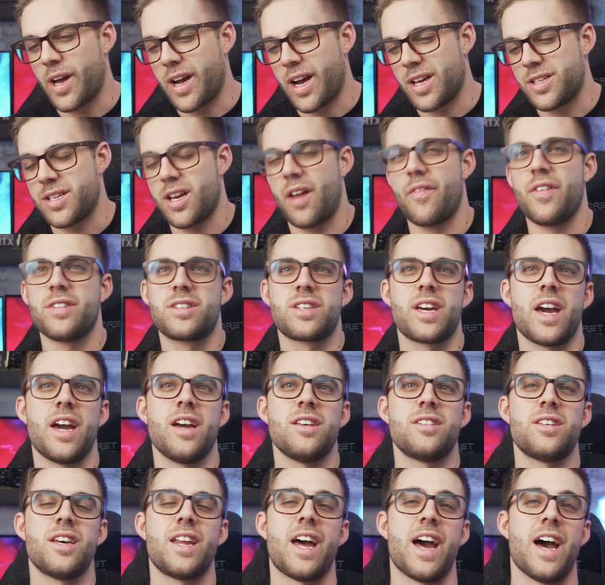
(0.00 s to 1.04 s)
like I said on this
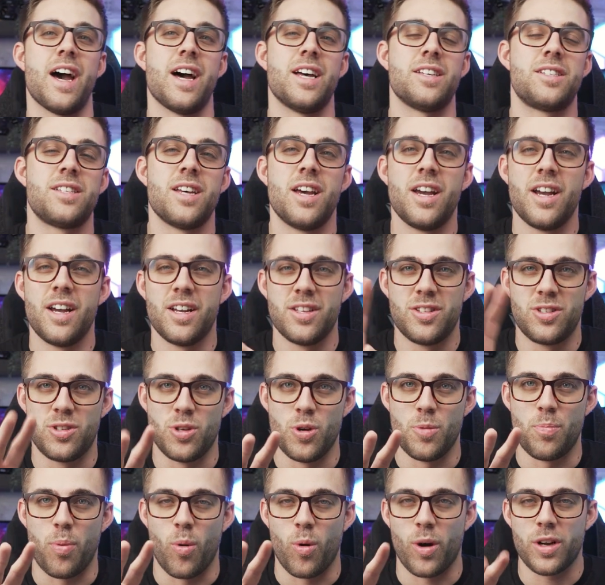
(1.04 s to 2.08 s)
case, it has
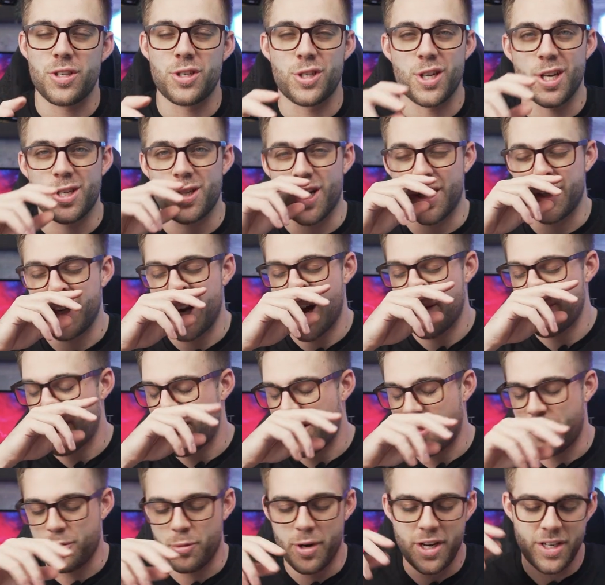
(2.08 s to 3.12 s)
two ports just like the
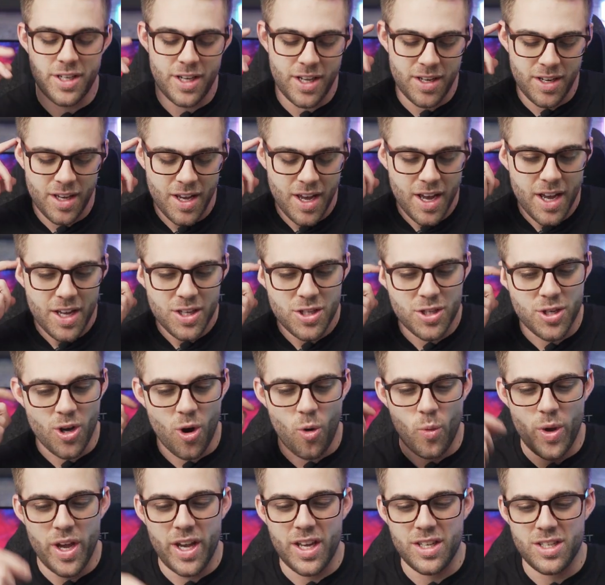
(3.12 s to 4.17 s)
M93 did.
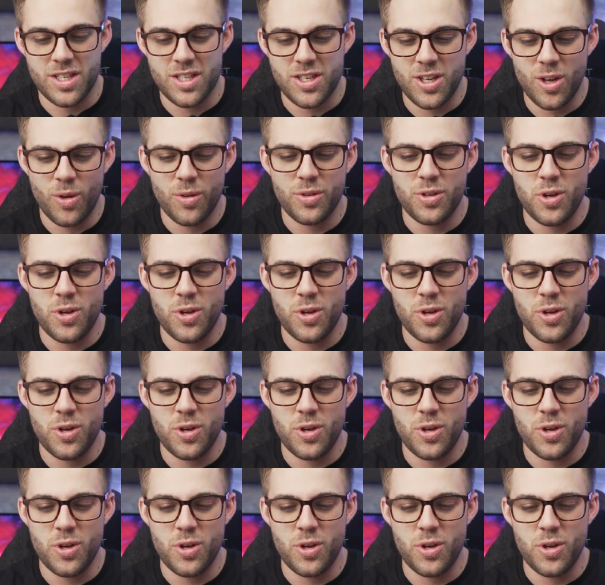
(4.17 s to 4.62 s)
So we can still